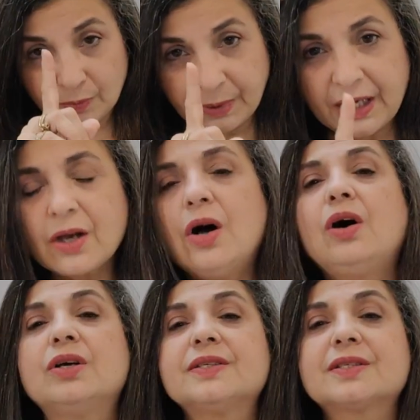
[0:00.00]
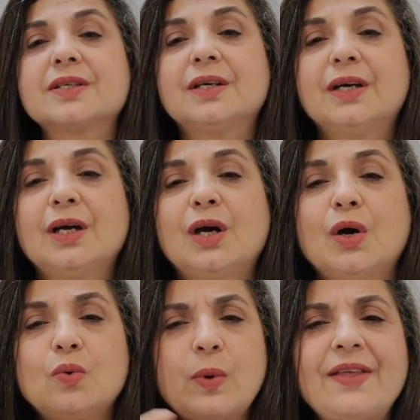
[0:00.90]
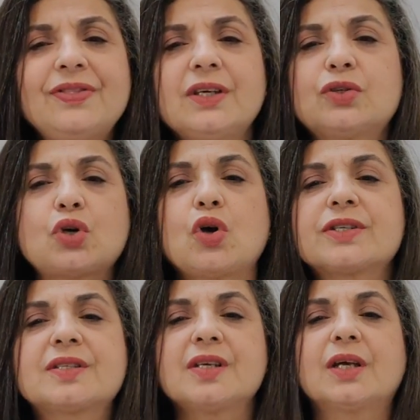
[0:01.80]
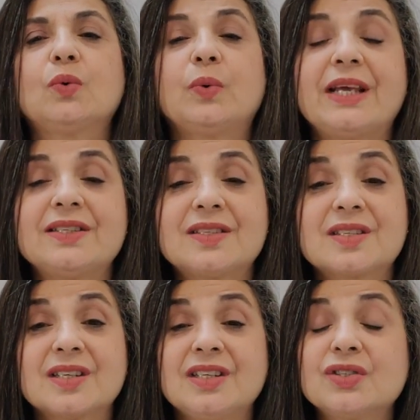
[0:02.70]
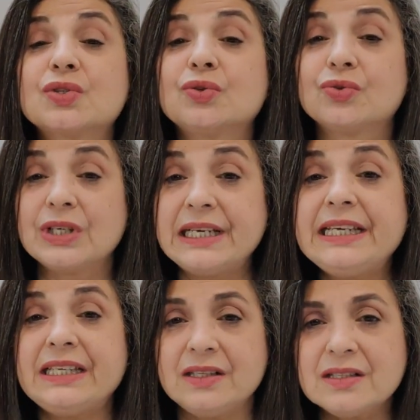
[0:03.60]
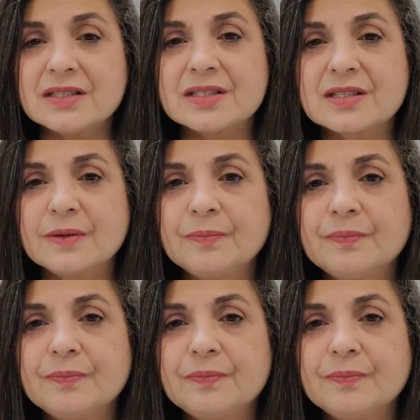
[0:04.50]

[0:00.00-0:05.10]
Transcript: because when the toxic waste is released,